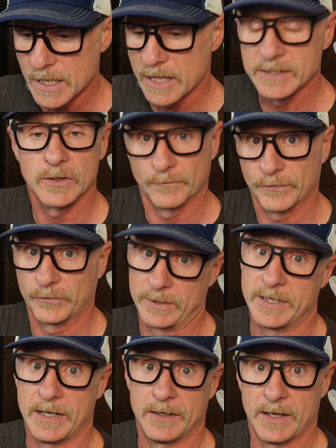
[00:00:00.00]
And so for
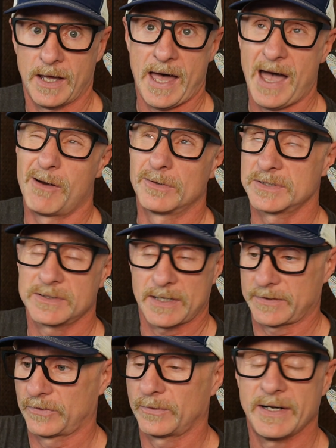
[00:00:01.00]
three uh, hours, it was
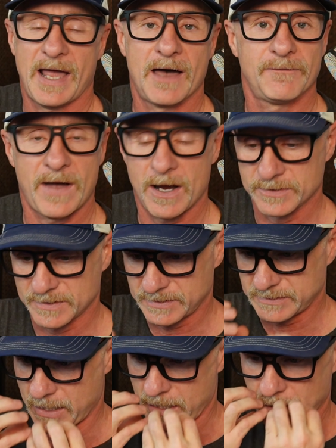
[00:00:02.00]
like three and a half hours
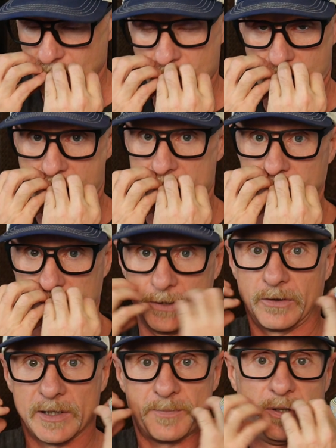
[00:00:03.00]
this day. I
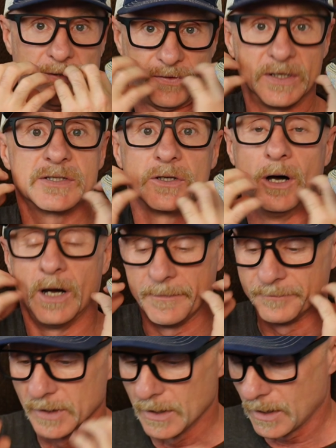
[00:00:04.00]
literally put this on.